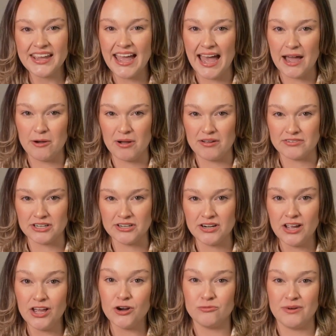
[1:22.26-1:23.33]

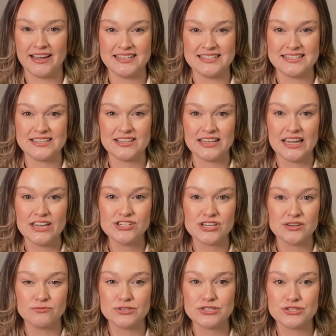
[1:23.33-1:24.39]
However,
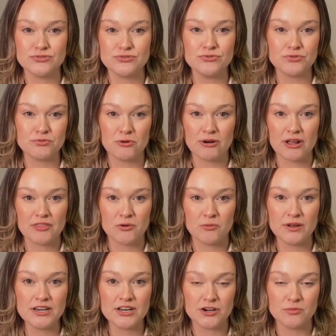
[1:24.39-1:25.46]
reconciliation was soon thrown out the
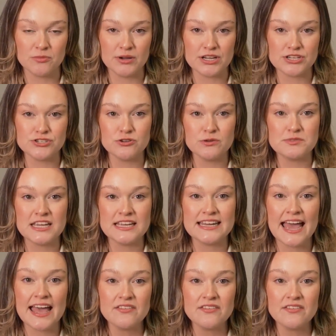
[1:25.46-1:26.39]
window because you obtained